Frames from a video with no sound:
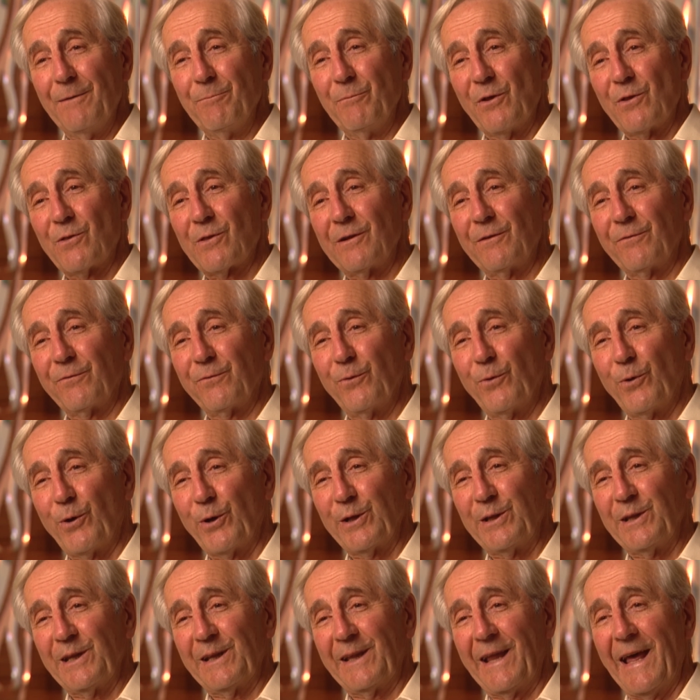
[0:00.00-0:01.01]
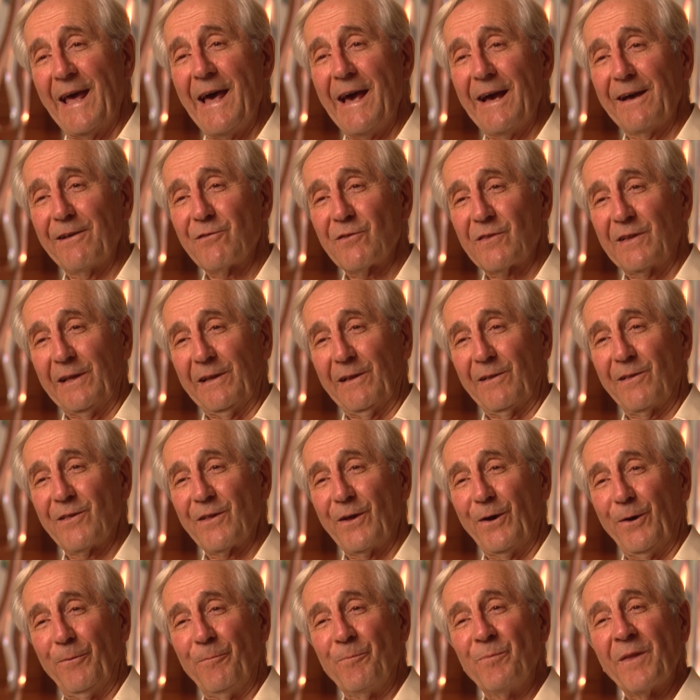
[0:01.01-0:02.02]
Mr. Ford in an accident.
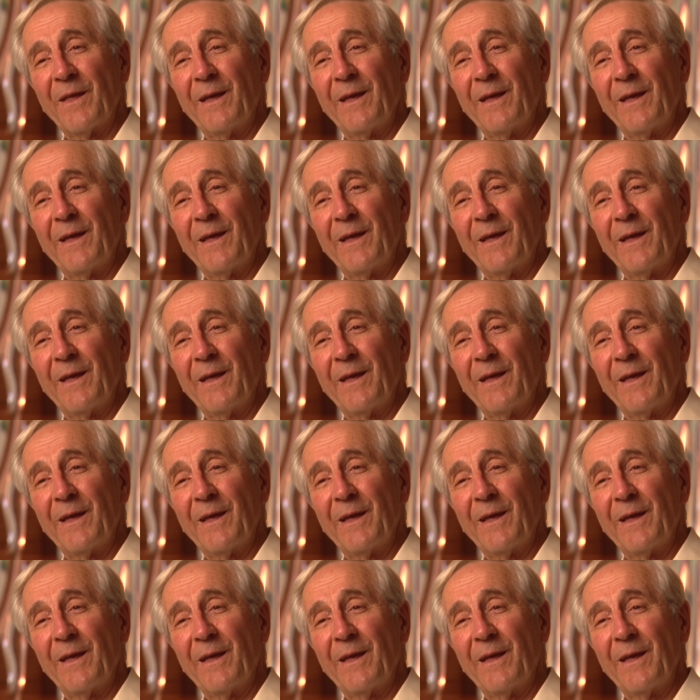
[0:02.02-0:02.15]
So